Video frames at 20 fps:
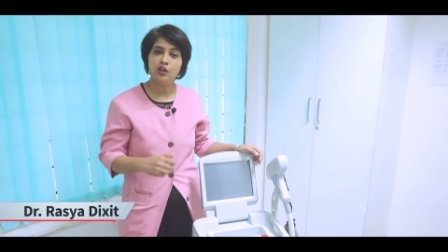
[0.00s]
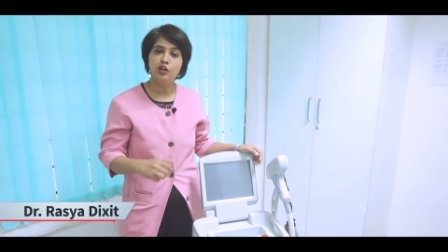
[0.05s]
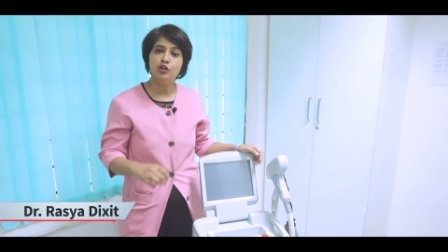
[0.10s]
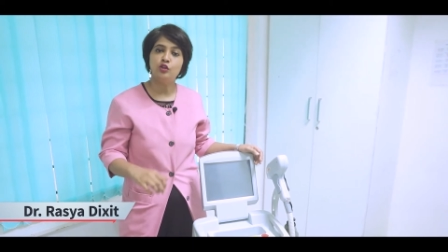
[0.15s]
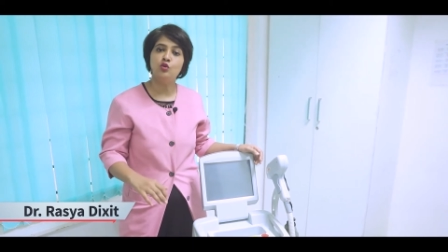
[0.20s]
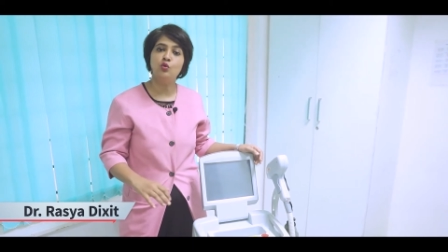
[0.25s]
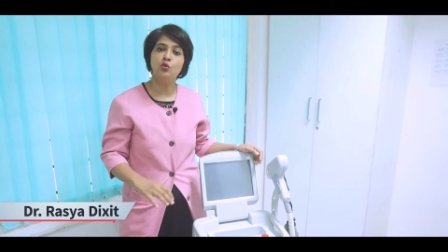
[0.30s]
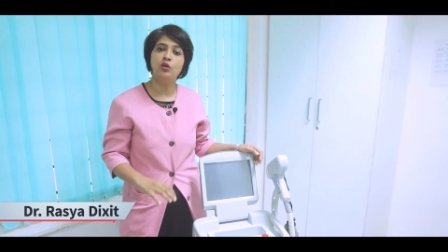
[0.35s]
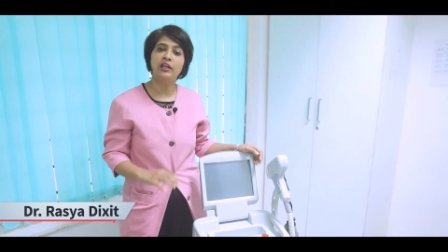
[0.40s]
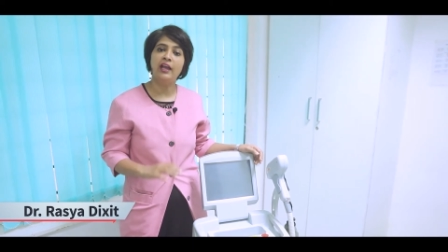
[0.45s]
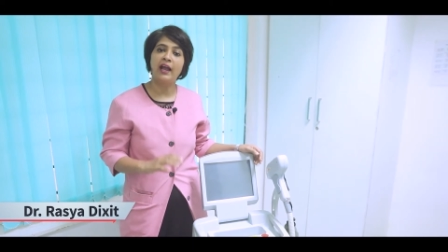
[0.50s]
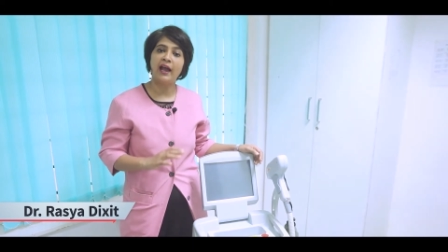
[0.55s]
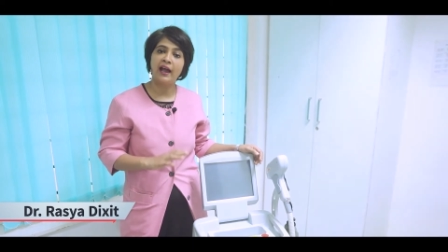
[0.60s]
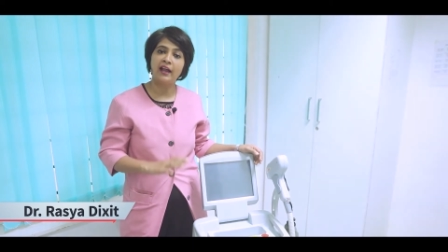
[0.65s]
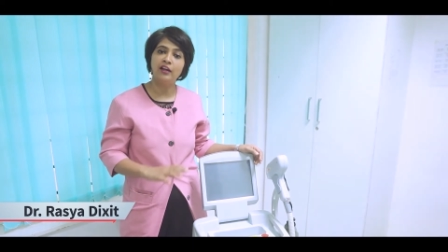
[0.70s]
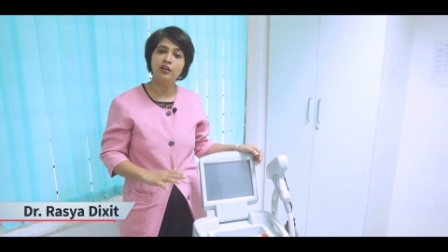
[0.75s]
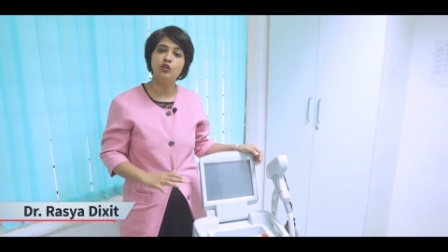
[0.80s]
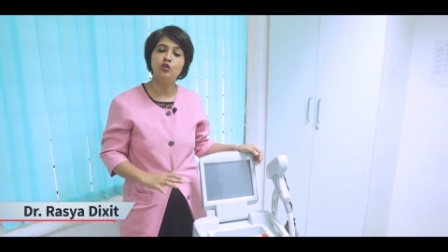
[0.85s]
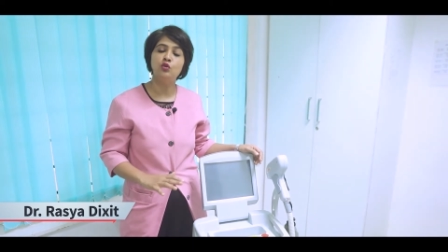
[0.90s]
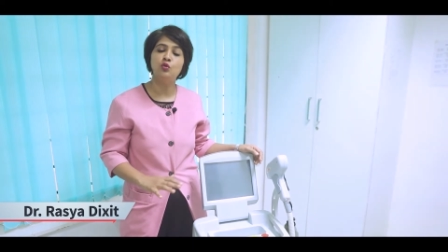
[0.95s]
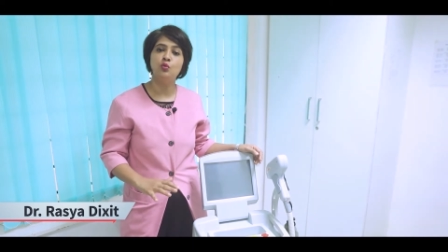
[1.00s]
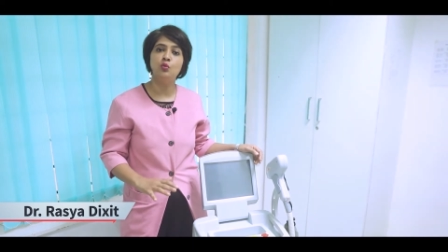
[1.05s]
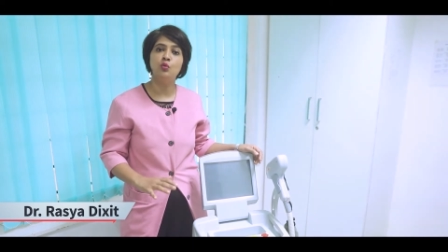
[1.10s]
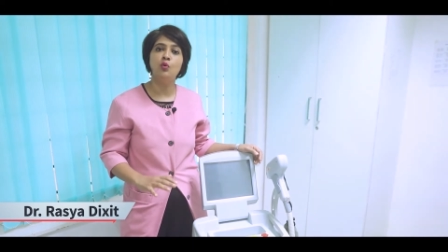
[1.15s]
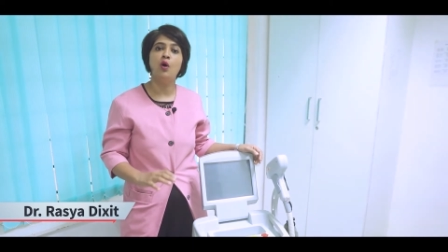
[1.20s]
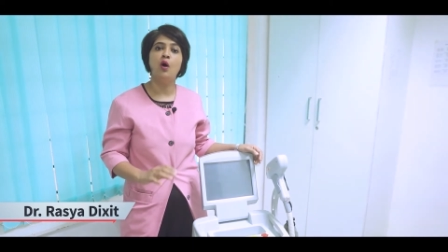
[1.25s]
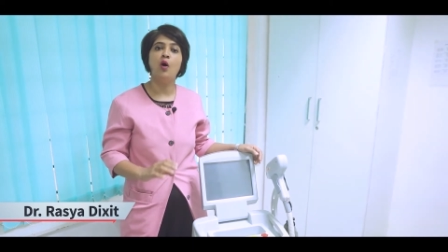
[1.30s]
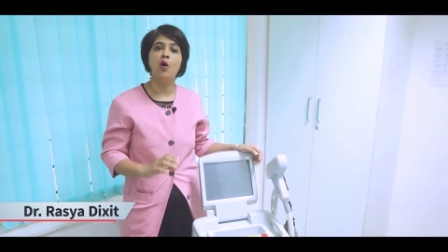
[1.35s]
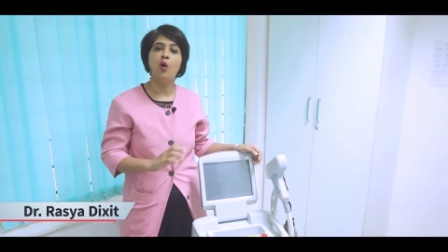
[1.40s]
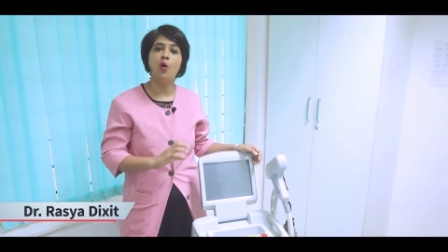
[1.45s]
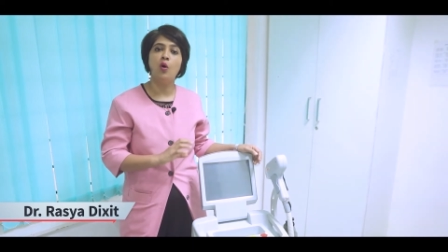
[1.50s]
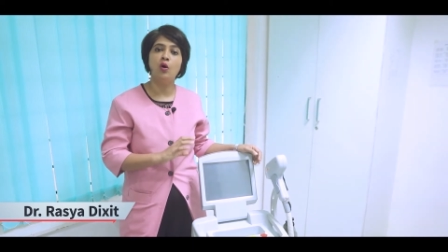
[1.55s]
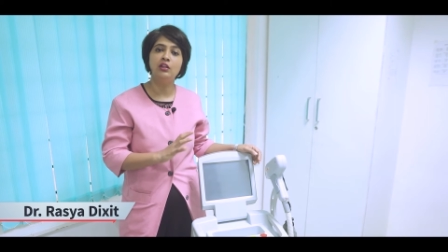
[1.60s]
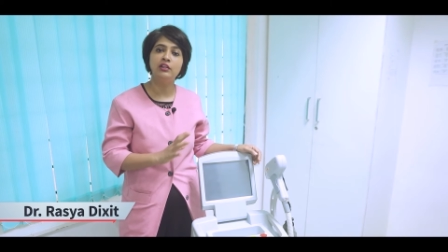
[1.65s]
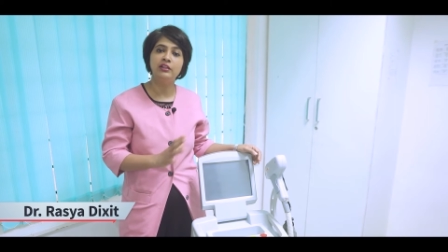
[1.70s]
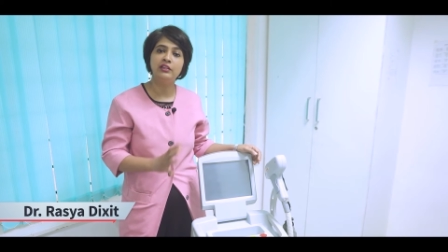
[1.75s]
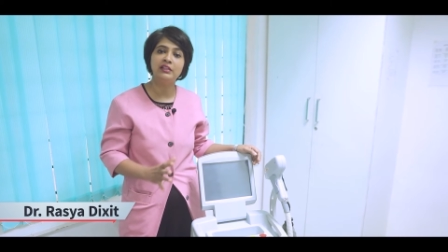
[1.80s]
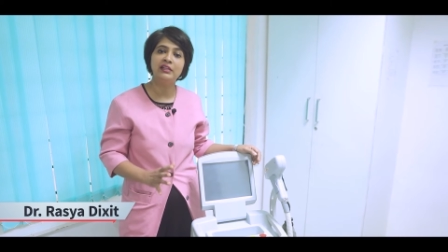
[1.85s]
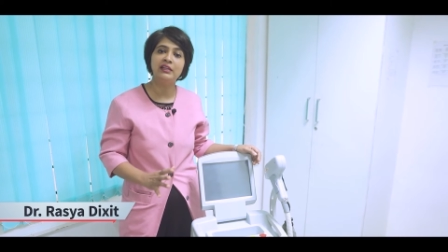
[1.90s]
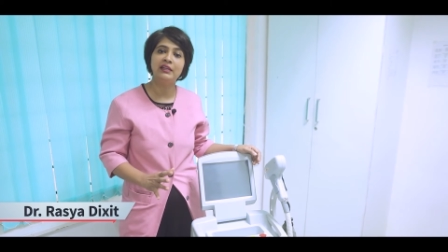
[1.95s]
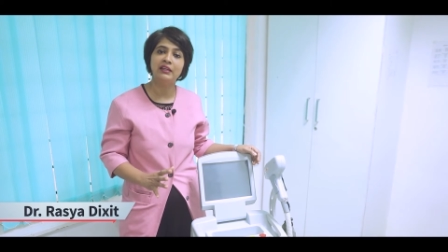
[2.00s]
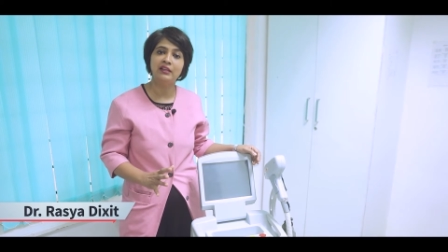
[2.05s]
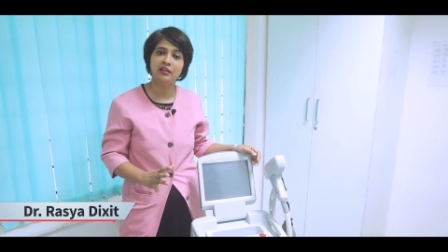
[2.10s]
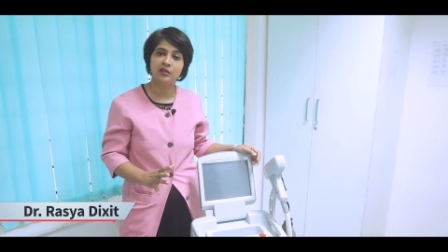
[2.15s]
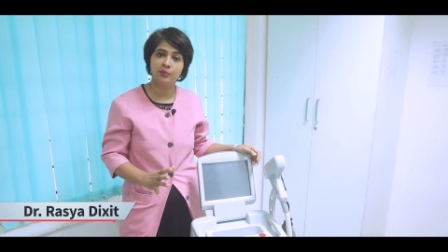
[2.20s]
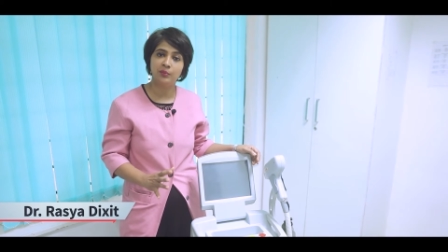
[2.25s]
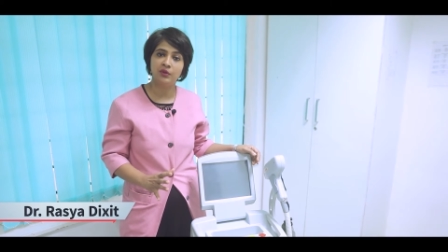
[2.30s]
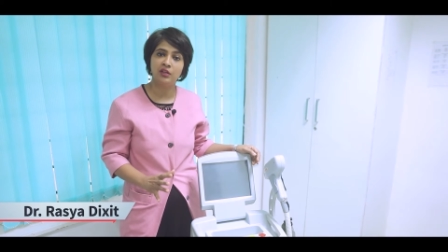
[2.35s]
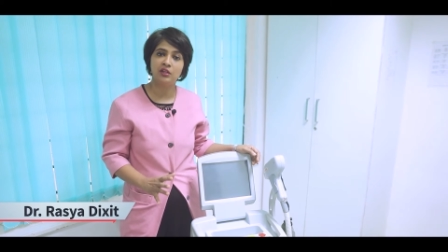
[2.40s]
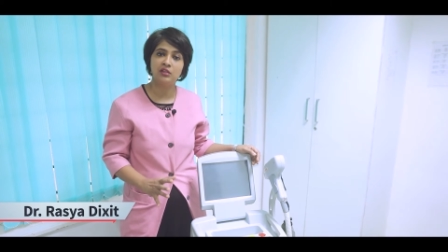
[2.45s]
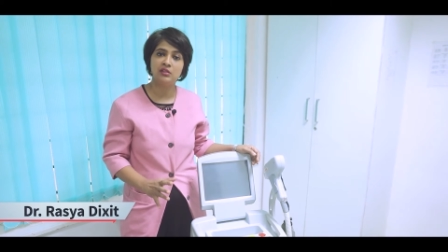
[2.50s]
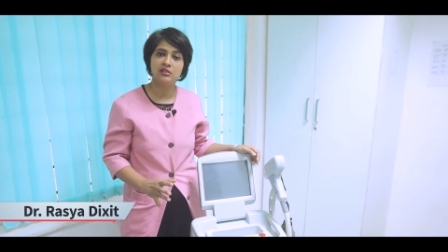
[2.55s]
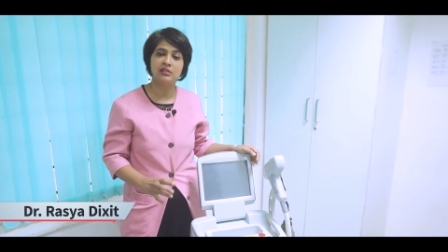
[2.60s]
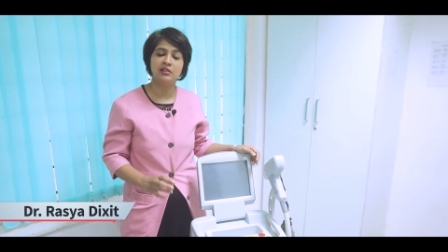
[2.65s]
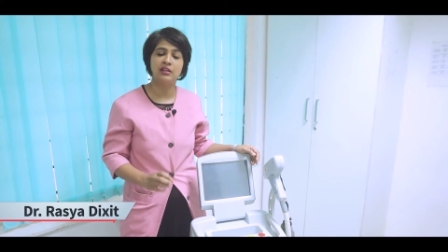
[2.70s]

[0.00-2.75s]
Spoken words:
you can do all the treatments,